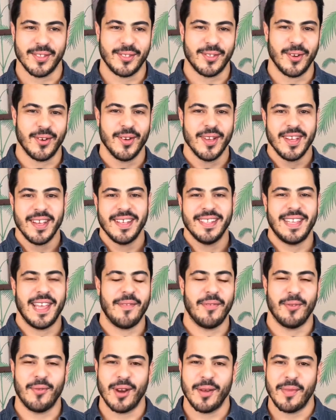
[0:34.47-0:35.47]
So,
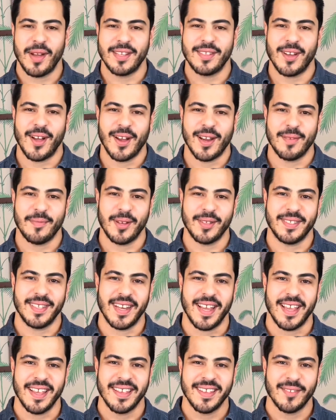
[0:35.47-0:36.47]
David, what am I talking about
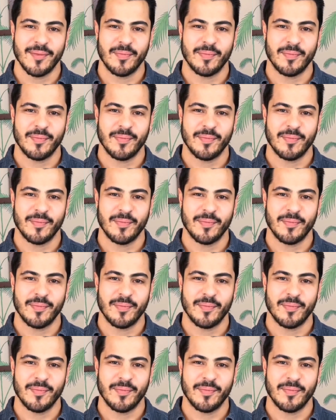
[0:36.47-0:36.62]
today?